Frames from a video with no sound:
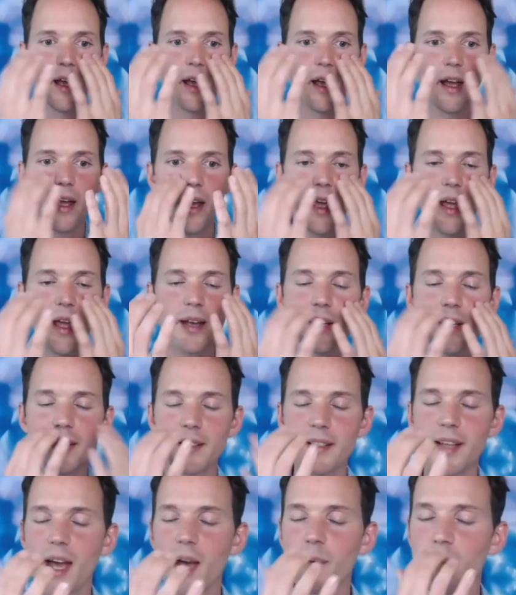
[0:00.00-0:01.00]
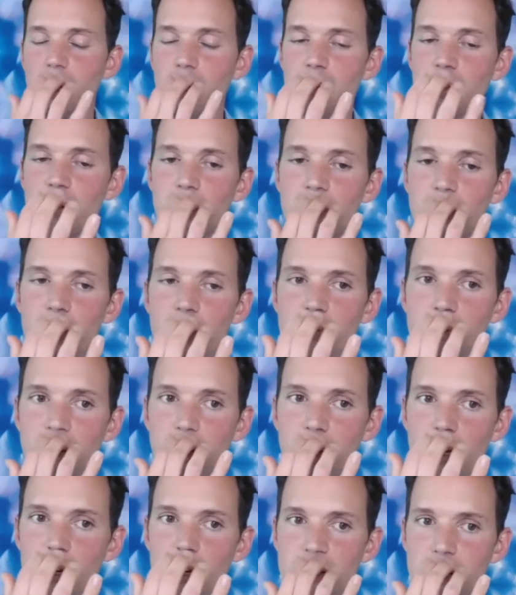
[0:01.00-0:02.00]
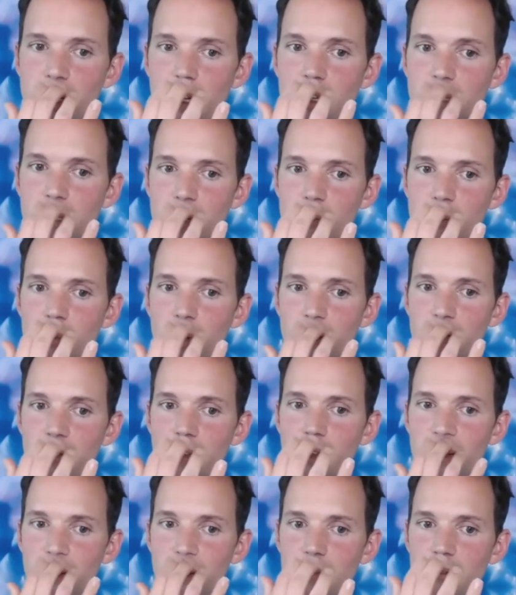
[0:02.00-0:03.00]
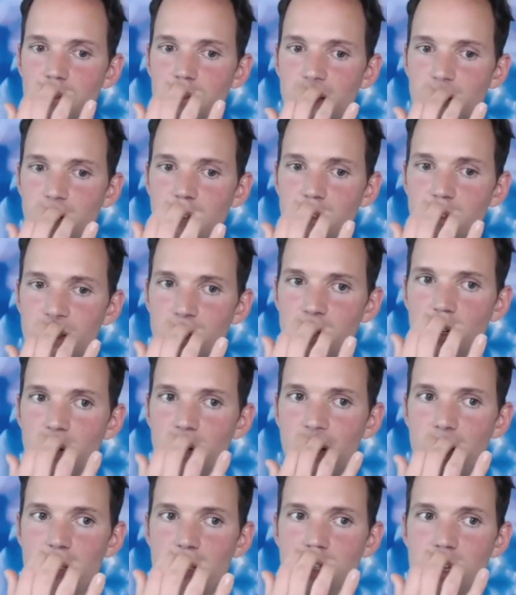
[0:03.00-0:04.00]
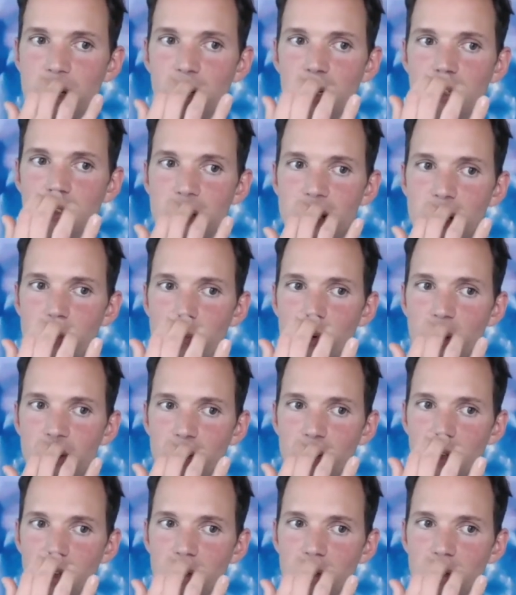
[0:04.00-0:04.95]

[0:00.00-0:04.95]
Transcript: And tap under the nose right here. and Take a deep breath in. You're doing great, Shira. Deep breath in.